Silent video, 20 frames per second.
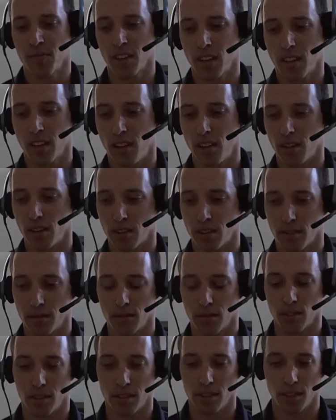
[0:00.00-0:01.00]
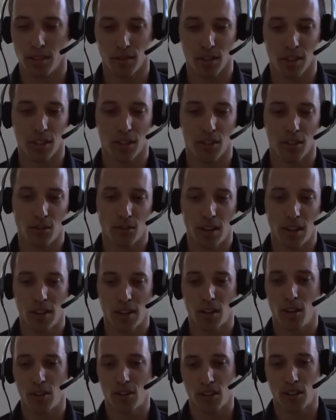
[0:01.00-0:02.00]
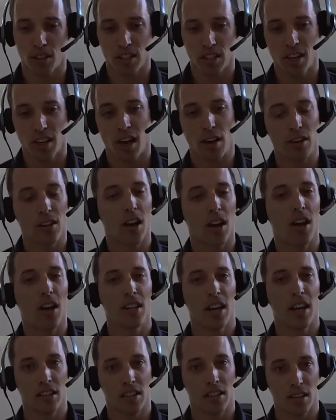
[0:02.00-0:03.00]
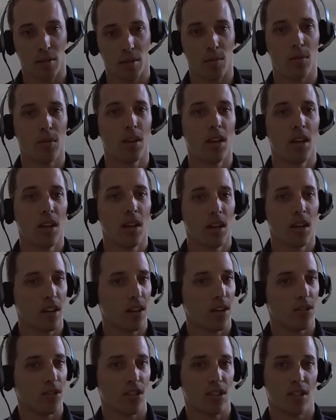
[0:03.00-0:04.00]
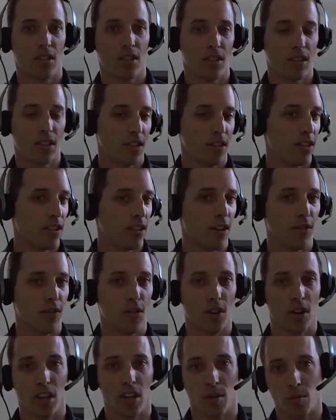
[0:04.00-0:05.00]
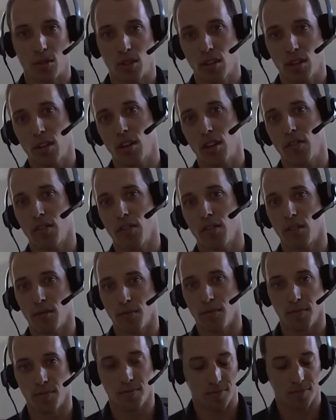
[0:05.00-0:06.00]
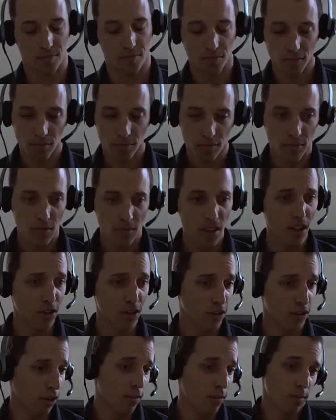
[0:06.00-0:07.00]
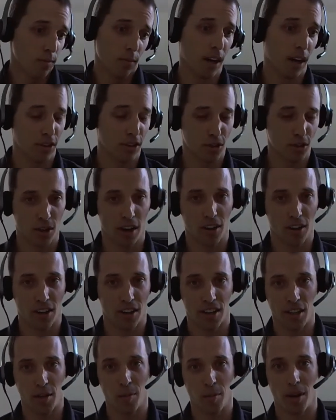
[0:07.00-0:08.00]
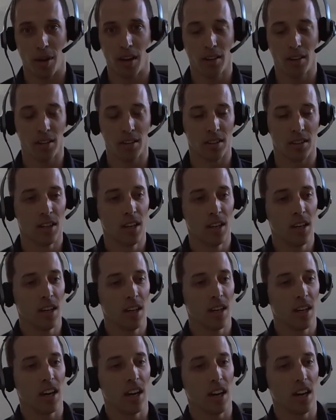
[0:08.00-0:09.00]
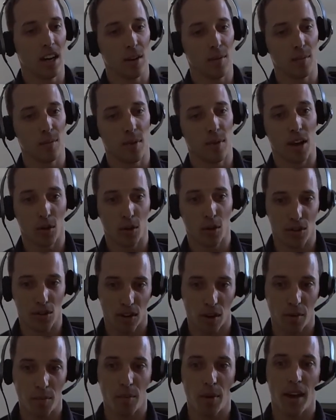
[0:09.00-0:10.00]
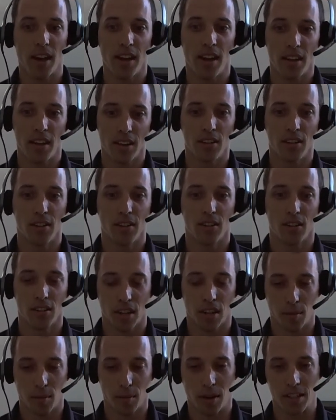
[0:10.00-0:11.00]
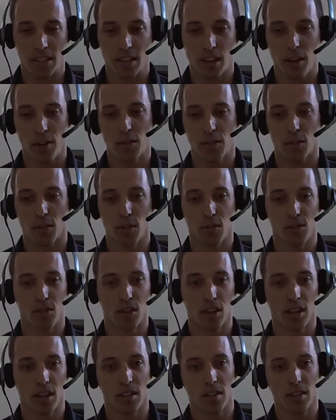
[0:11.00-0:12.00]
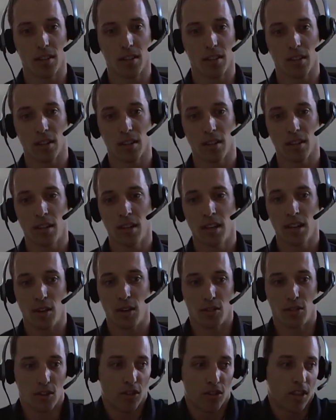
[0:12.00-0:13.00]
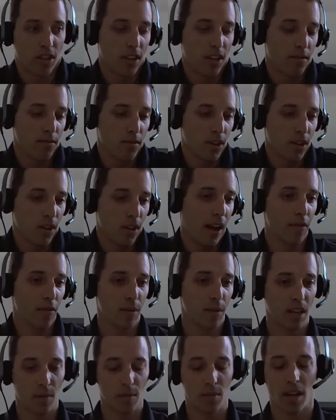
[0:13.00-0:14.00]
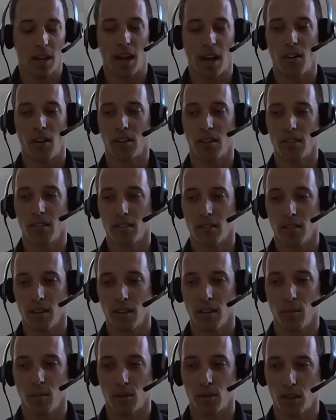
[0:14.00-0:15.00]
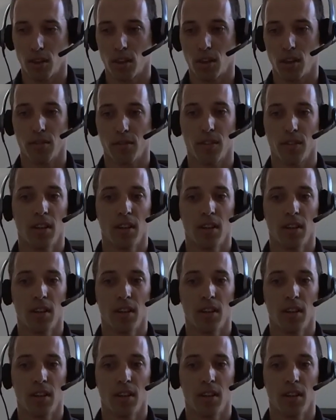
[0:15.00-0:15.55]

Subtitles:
It's a really good strength coach." Like, yeah, I'd contact him, just to see if you can observe. And so I shoot Eric an email, and Eric was from Maine, just like myself, so he was interested in having me come down and observe.